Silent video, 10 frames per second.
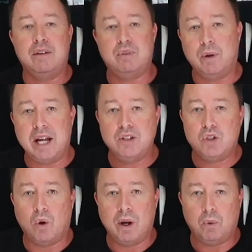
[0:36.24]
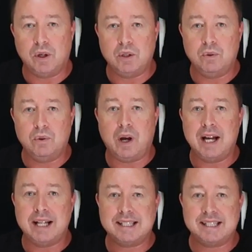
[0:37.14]
If you enjoy what you
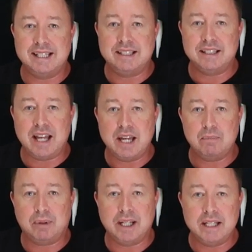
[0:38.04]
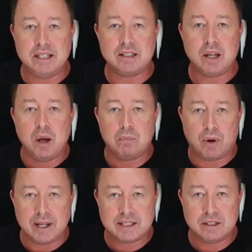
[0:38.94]
see today, please
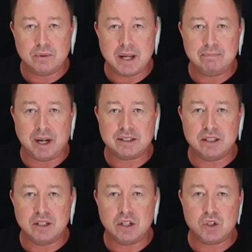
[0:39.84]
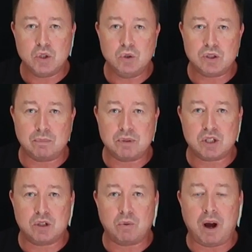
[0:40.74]
press the red button to
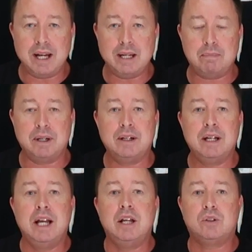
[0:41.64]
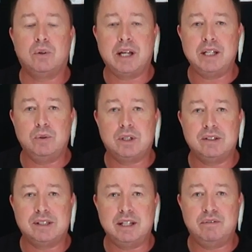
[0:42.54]
subscribe so that you
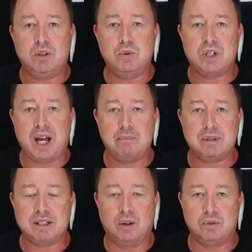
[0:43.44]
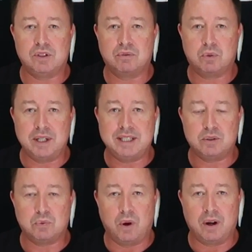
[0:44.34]
can see future episodes of
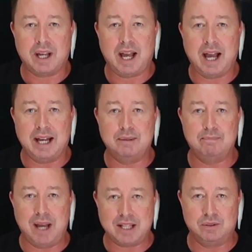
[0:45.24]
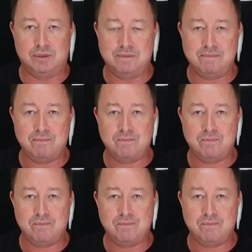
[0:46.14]
Greatest Rock and Metal.